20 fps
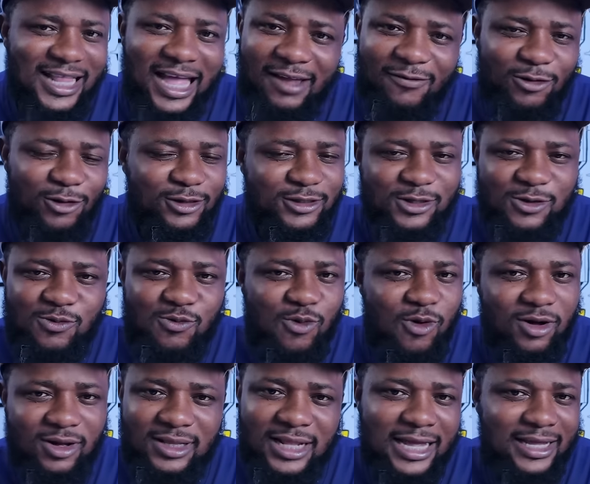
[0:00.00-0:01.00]
life doesn't
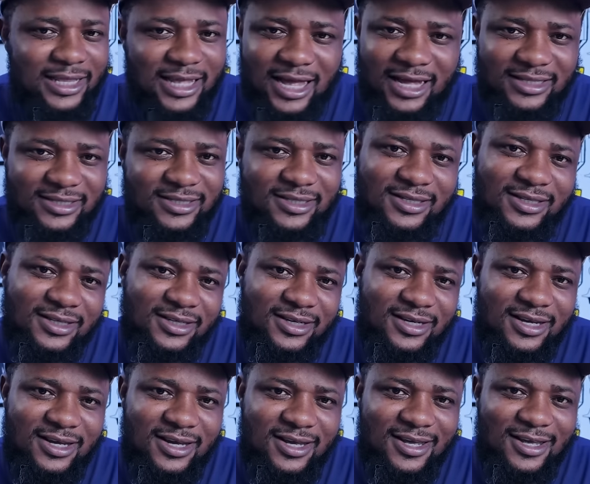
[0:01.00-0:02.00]
work like that.
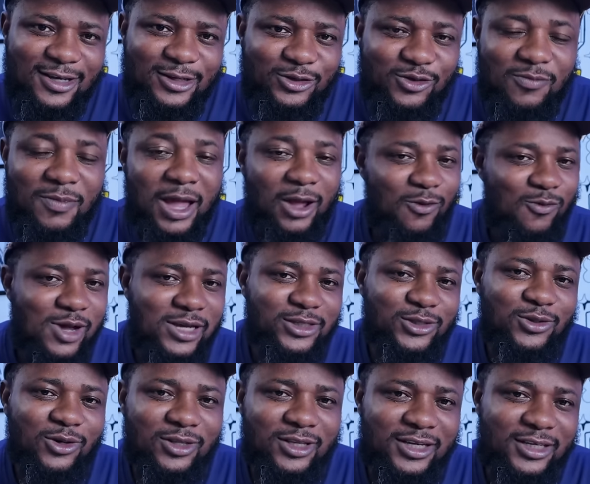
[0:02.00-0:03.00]
So my
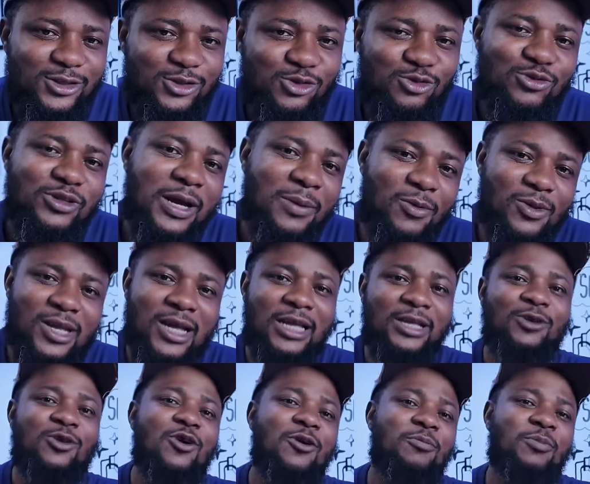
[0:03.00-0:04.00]
question is, you know when I
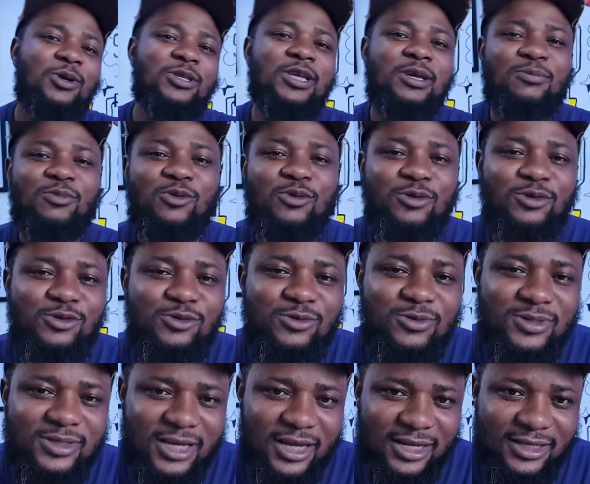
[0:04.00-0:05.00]
call Portable
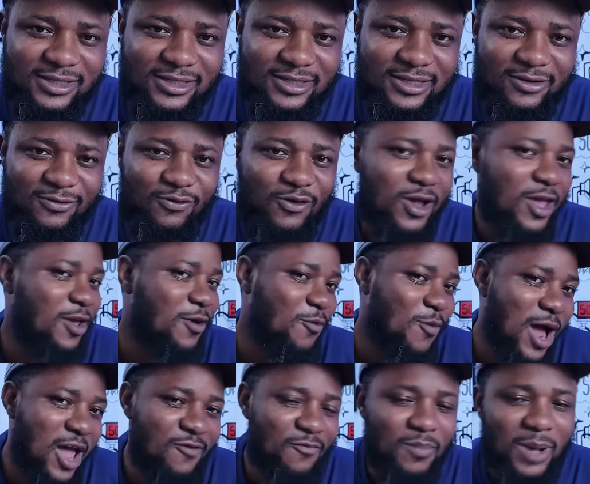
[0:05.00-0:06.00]
nuisance for a
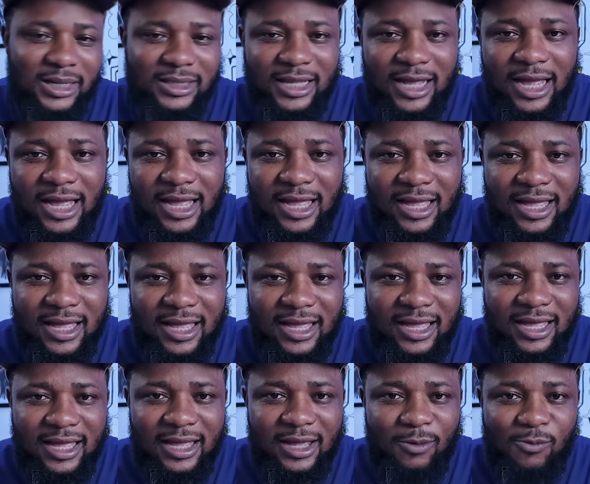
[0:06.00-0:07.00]
wife matter,
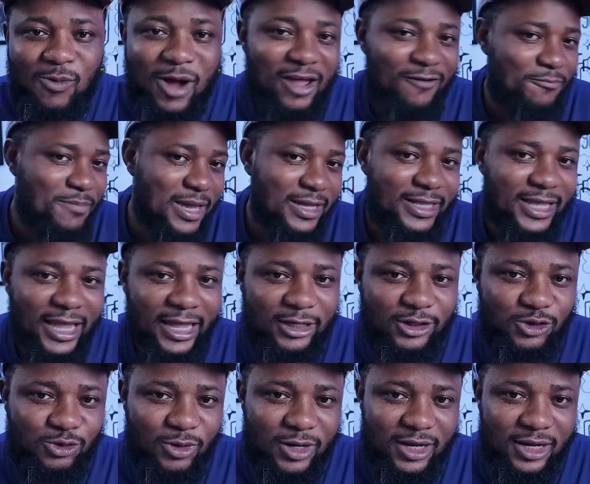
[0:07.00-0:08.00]
wife may they
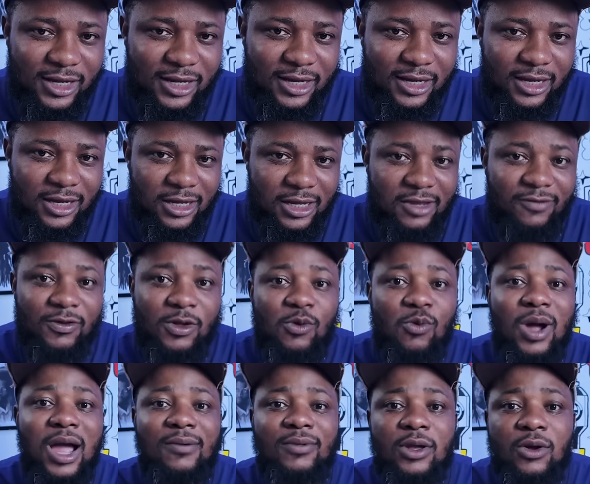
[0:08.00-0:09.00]
enjoy. If the
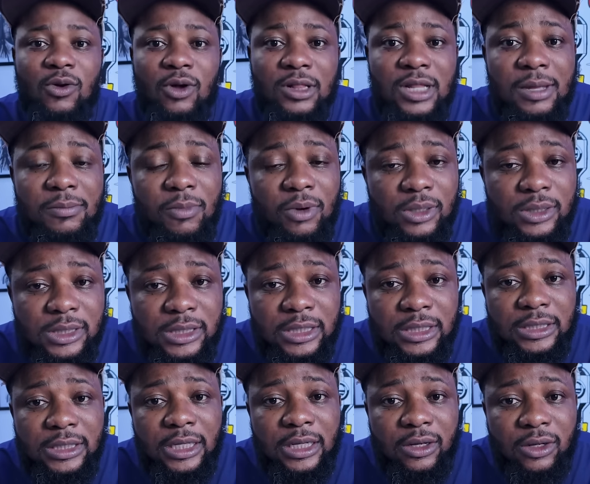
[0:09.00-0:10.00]
wife they collect
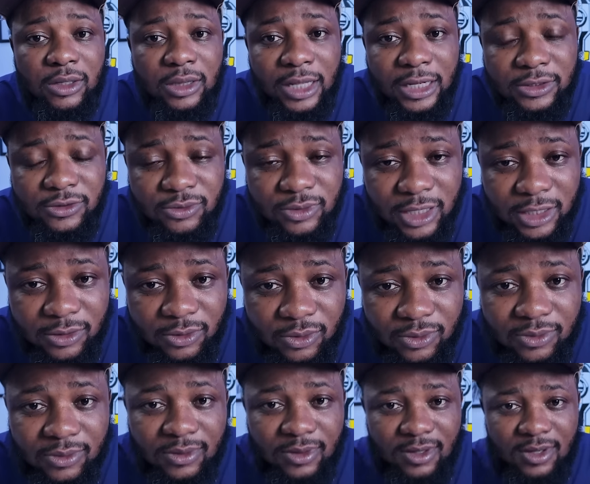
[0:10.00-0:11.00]
money, they let you
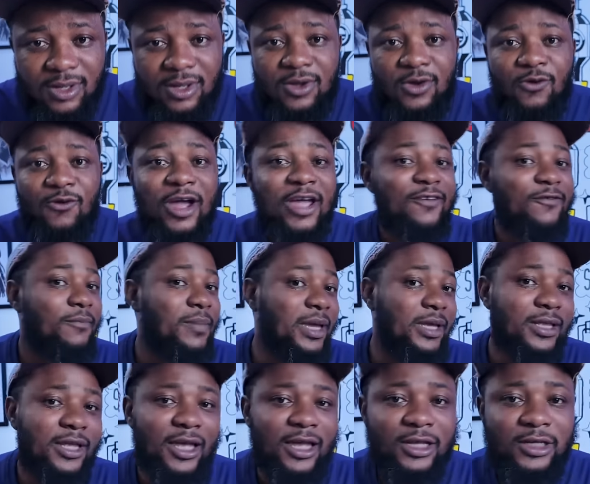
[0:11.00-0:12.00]
know. Wife may
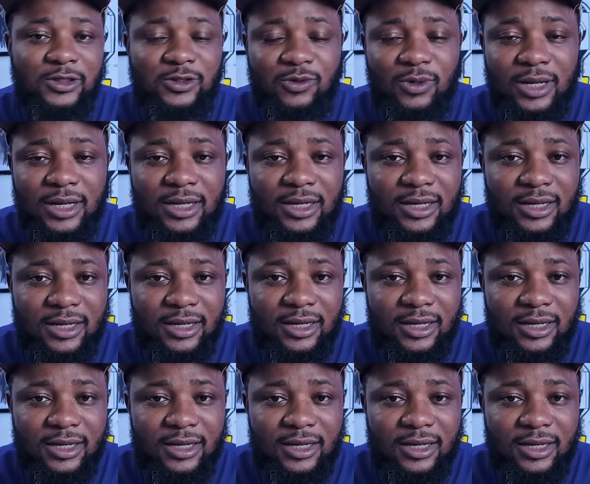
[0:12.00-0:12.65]
they enjoy.